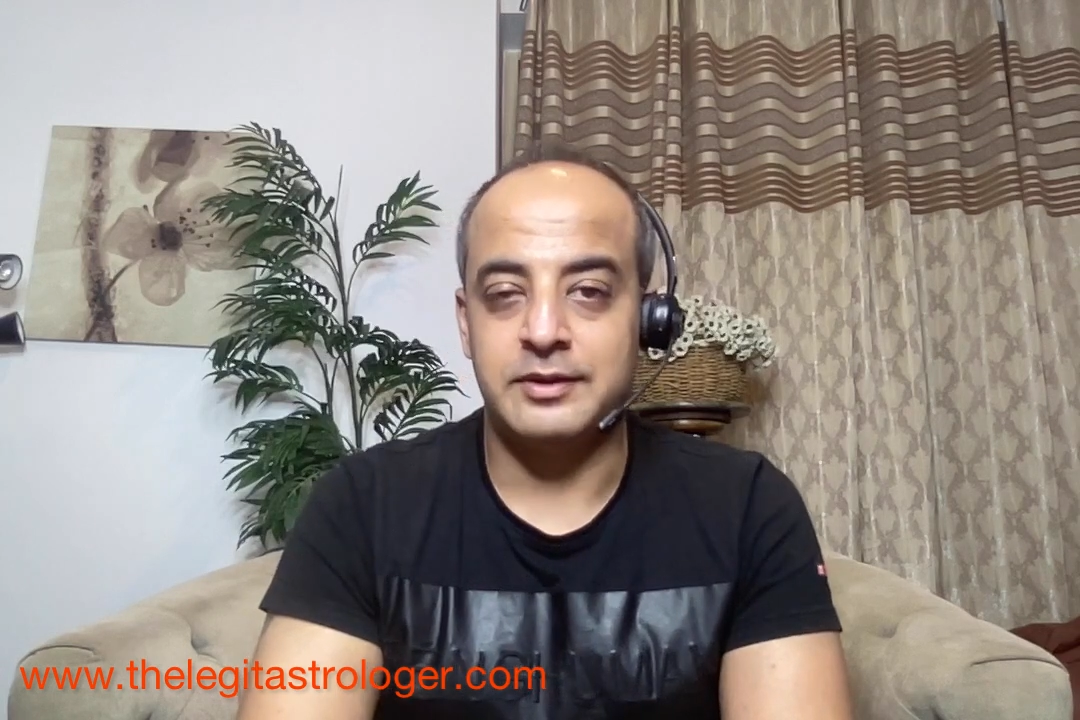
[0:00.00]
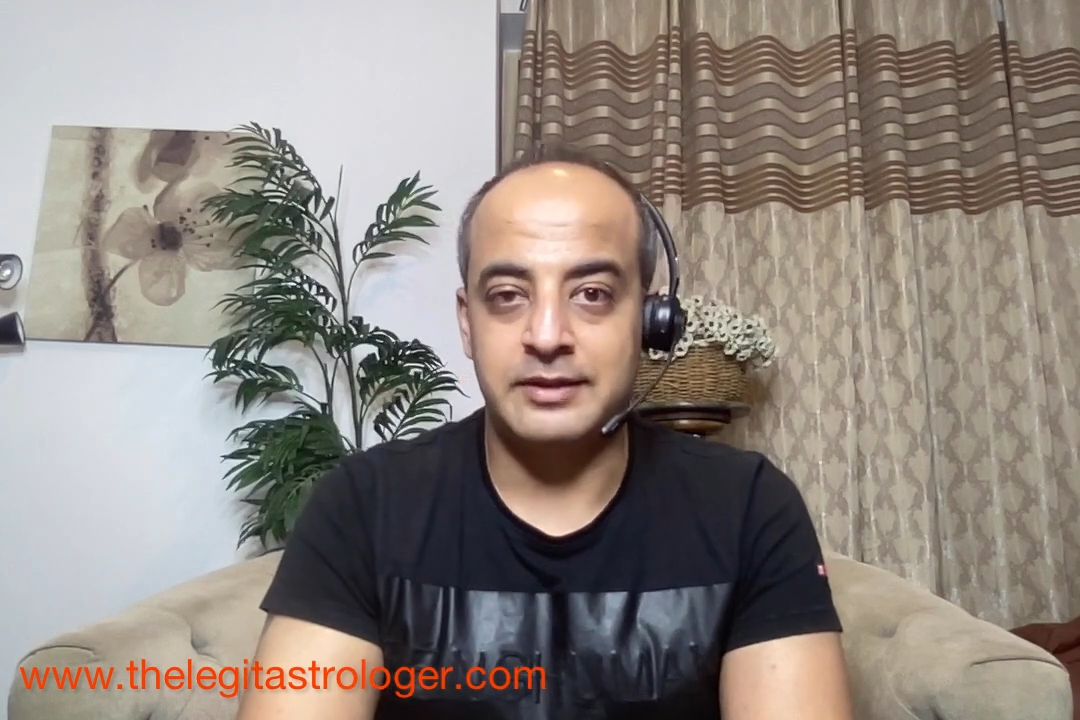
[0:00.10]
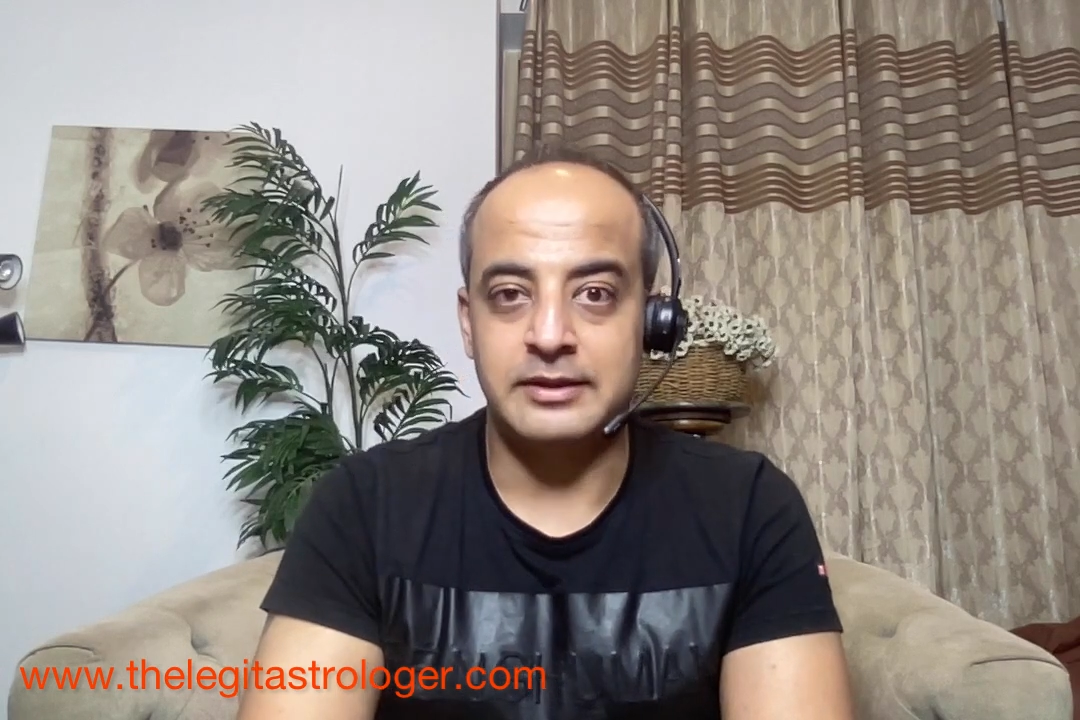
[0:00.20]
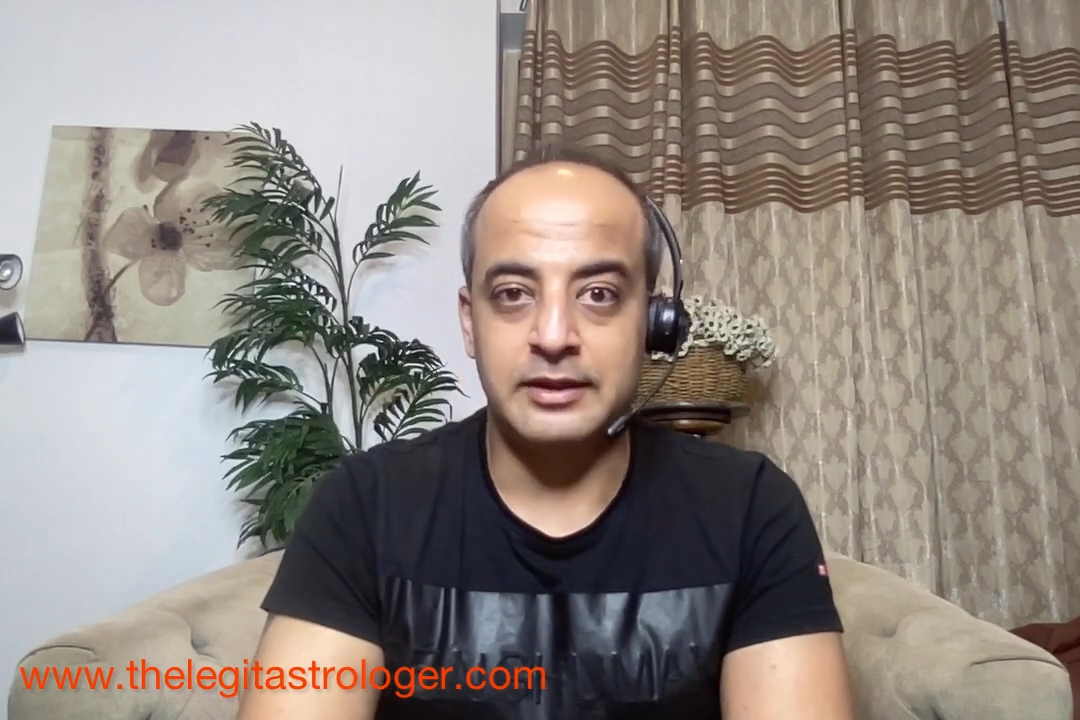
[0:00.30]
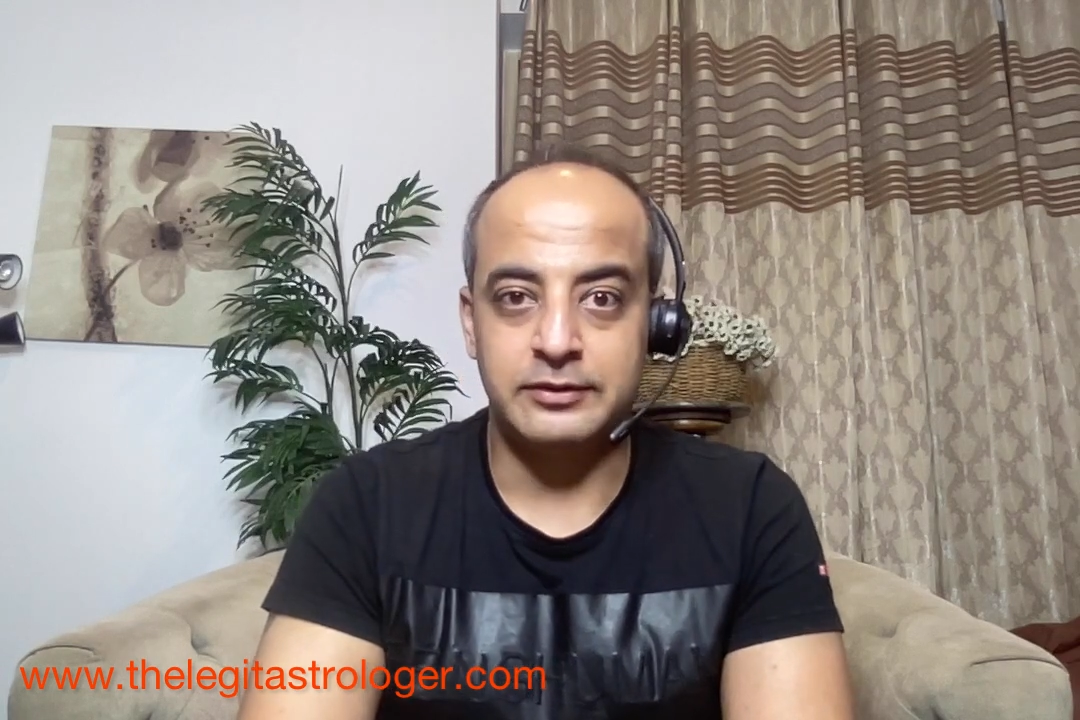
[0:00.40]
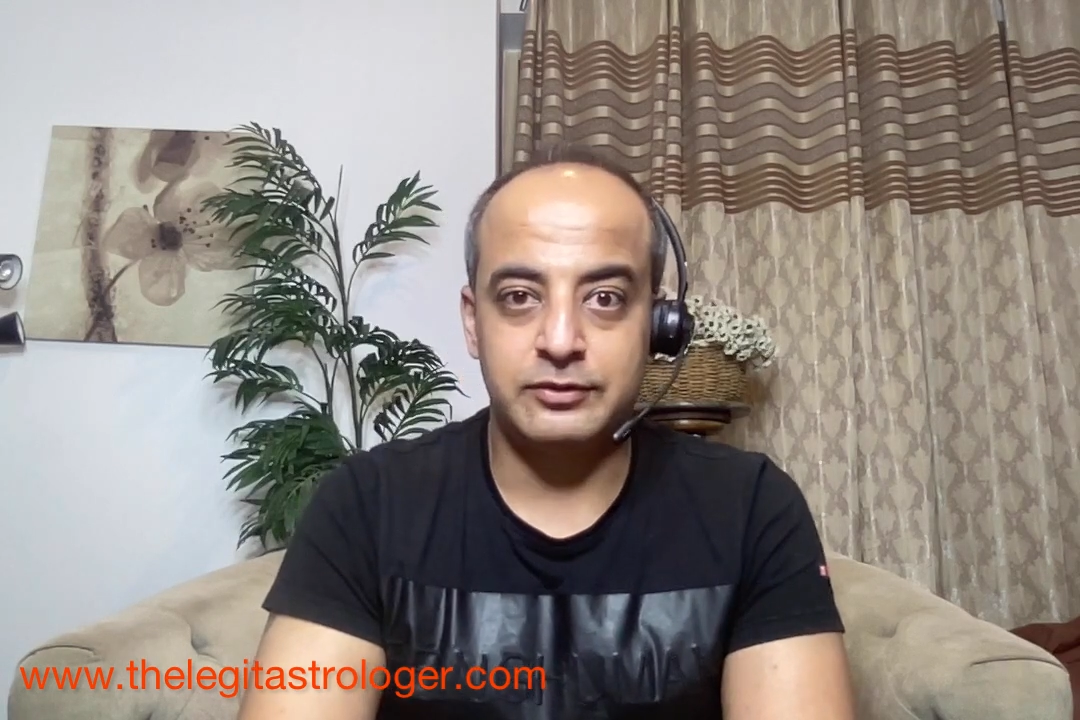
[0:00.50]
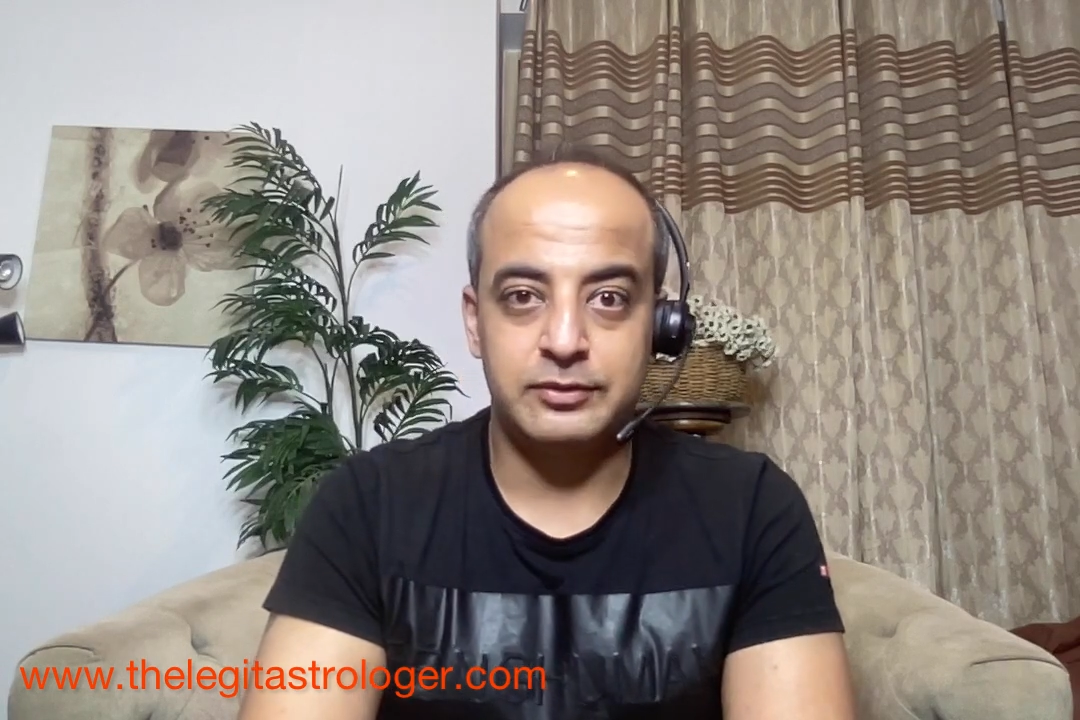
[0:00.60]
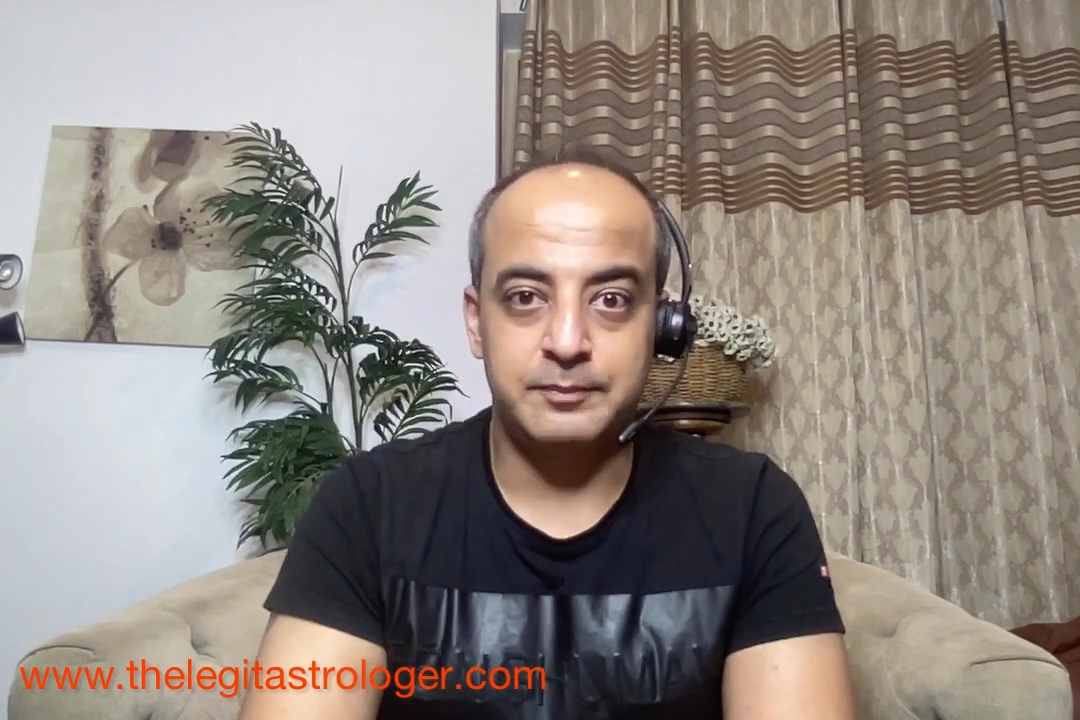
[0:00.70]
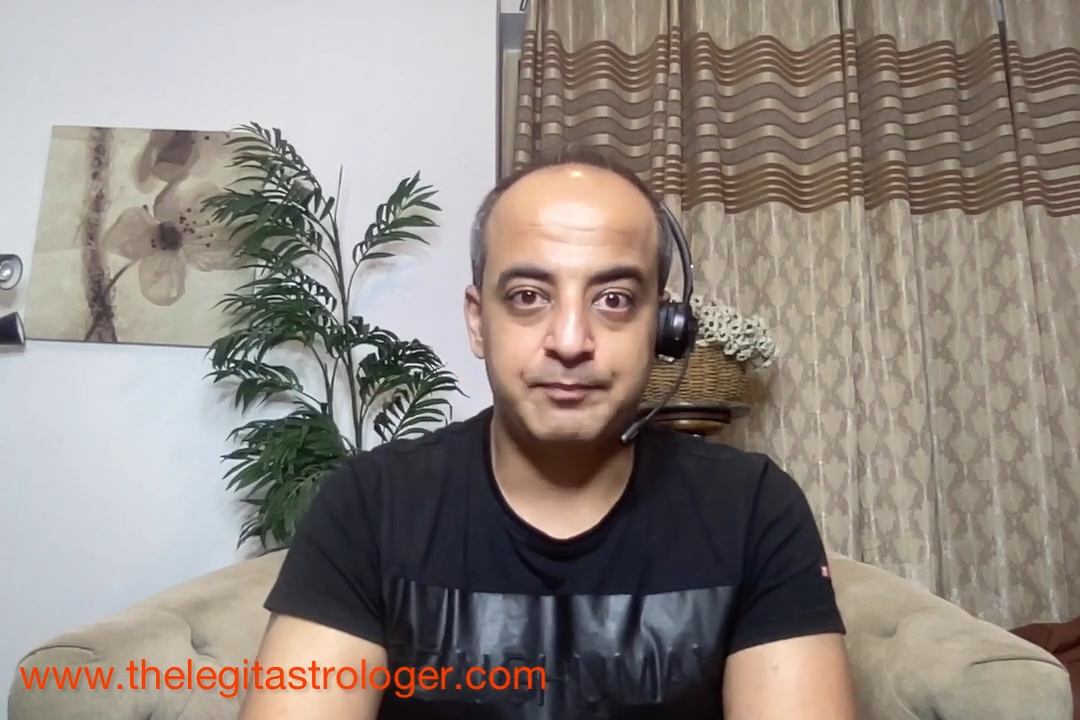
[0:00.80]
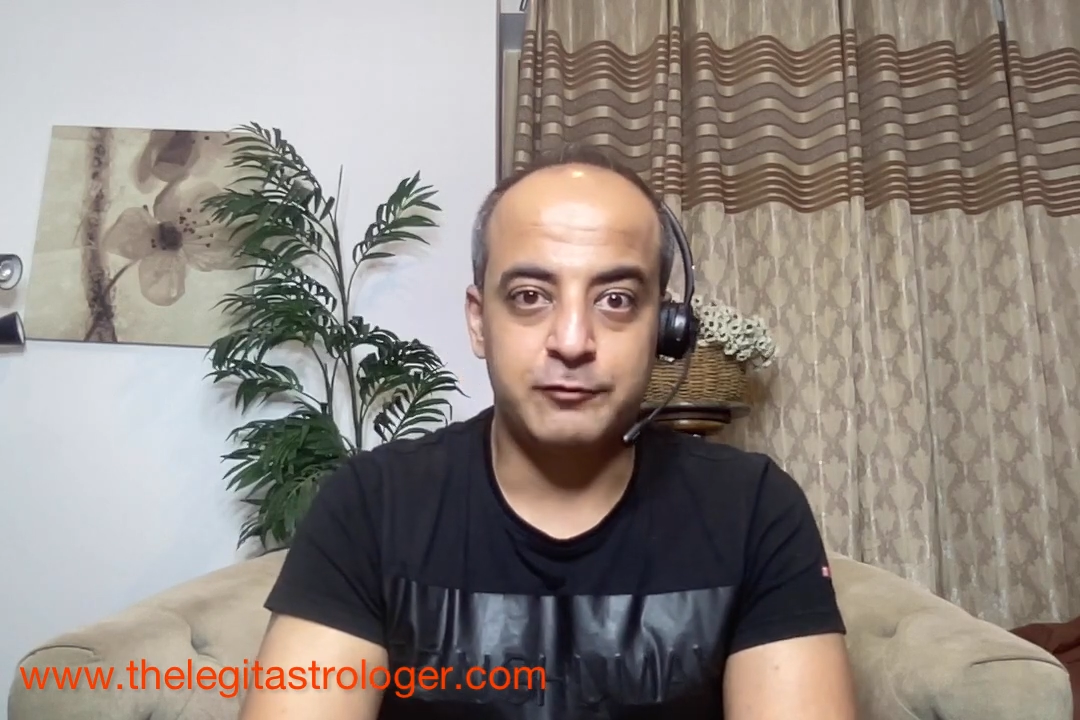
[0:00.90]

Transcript: ascendants